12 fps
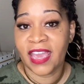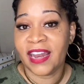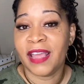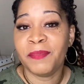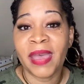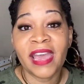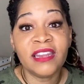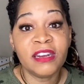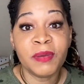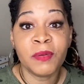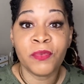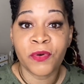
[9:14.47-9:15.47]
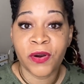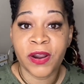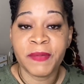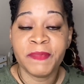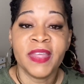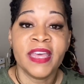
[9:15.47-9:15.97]
and pay a little bit more
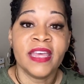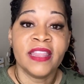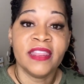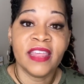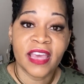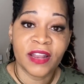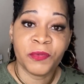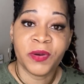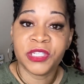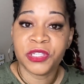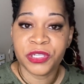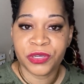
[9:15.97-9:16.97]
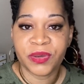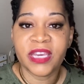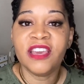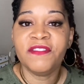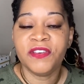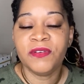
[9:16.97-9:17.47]
than what's due
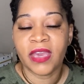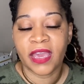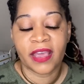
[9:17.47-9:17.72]
if you can.